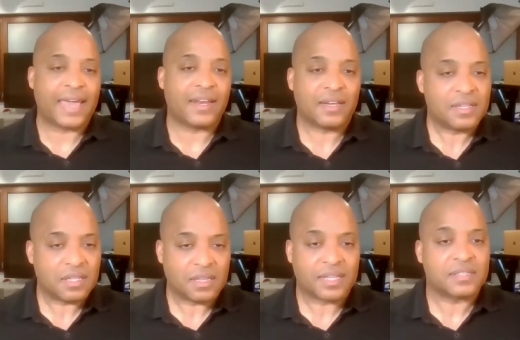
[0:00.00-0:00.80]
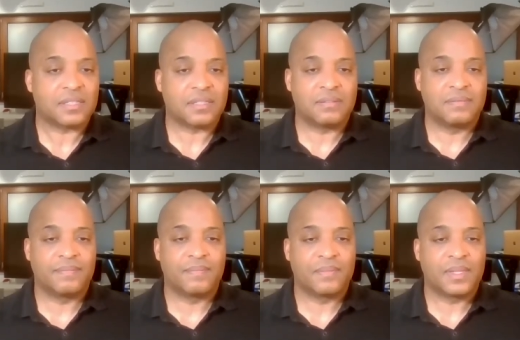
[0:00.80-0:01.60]
candidate elected.
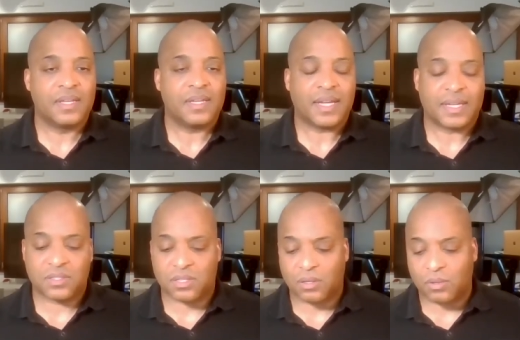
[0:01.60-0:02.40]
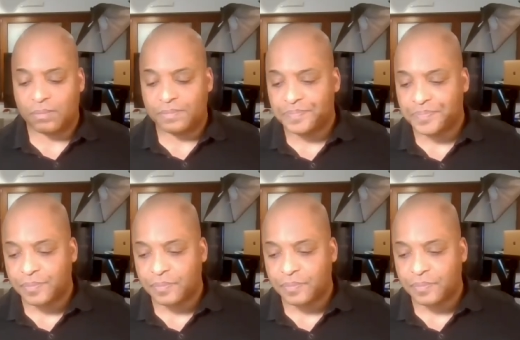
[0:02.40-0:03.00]
And so